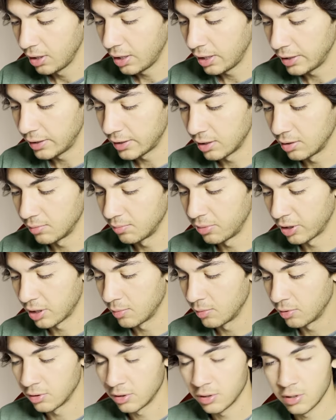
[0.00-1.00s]
an Italian
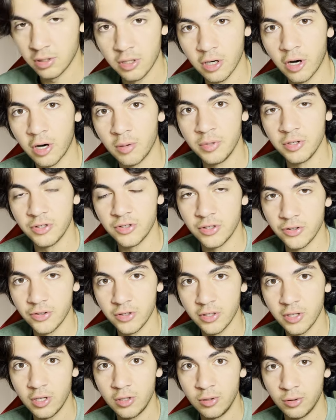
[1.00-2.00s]
Pokemon card business,
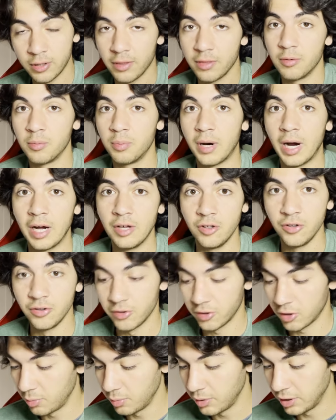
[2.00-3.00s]
look at their prices,
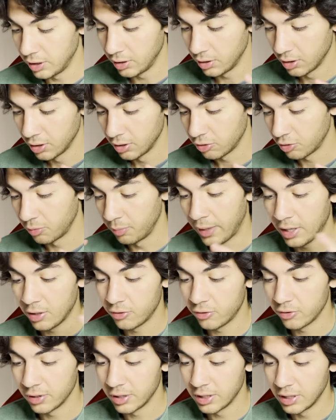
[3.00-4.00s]
they're going to be
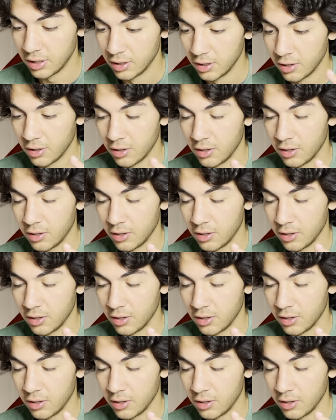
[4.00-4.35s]
tremendously